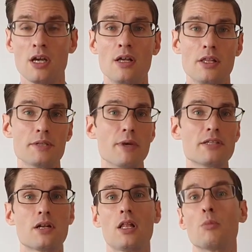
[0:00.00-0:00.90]
This makes
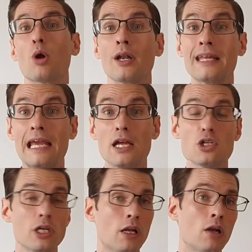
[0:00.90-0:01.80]
it a lot more
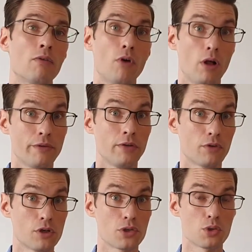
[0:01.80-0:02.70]
engaging and involving for
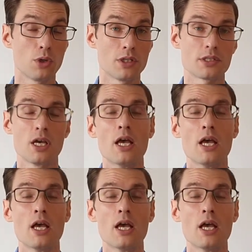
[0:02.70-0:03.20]
your students.